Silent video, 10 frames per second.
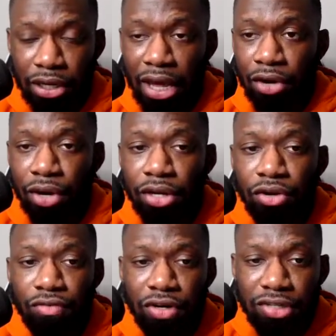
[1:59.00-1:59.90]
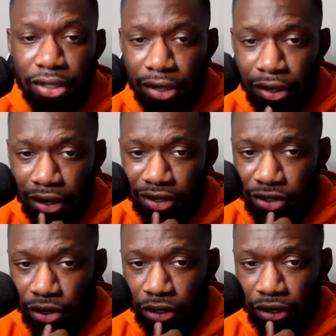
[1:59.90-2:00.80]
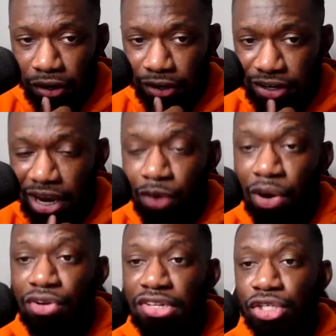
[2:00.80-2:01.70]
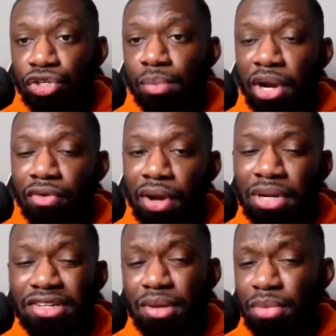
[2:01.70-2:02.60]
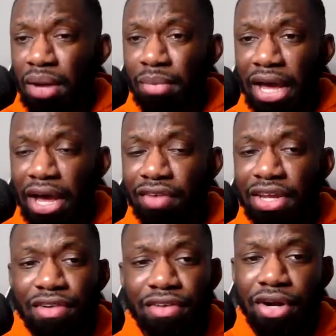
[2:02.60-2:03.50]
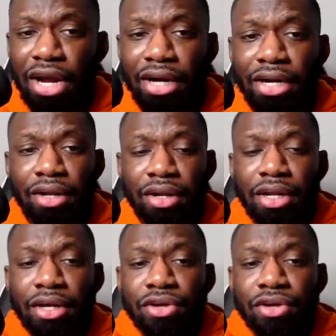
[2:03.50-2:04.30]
Cat Credit University. It's called the DIY Recession Repair Remedy. Some of y'all may have it, even if you're not in the